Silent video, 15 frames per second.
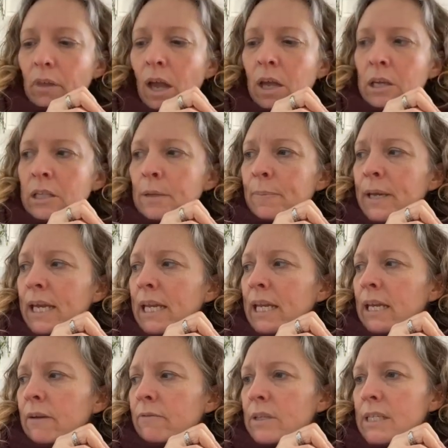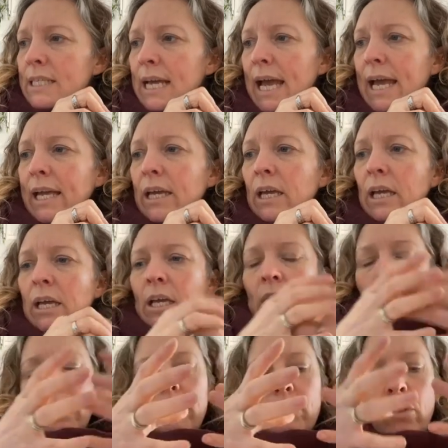And at the beginning of the day,
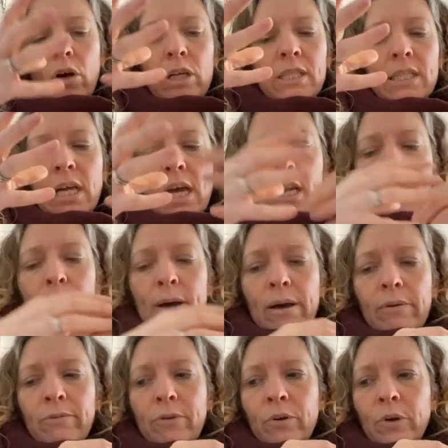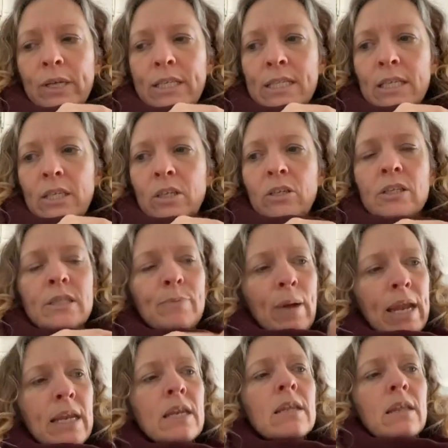you've got a certain amount of coins and you
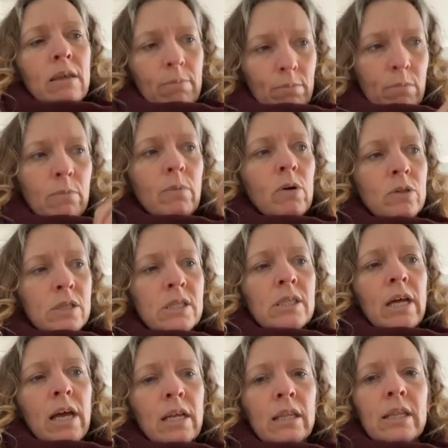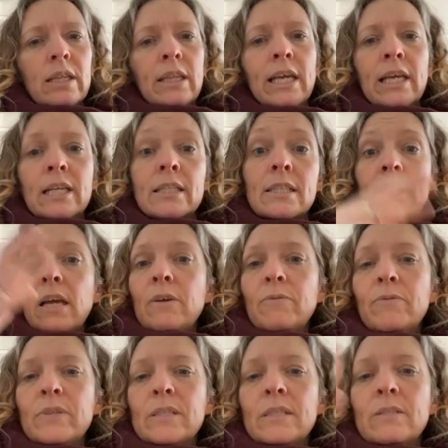spend them on certain things.
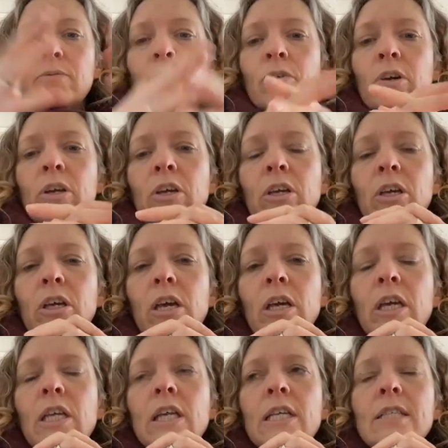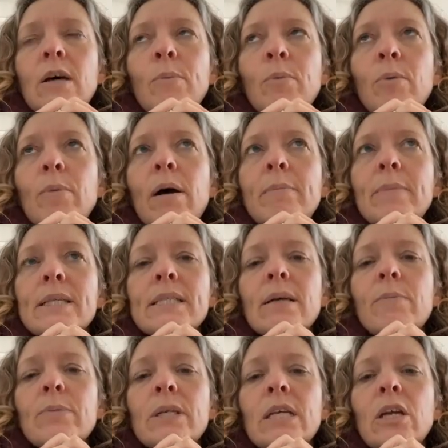So for a good example might be
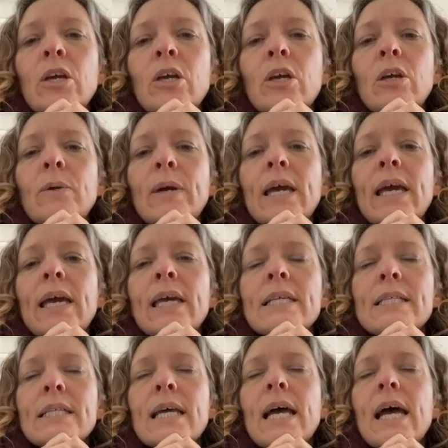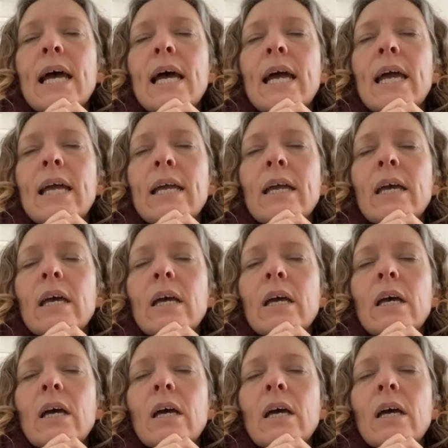somebody who is an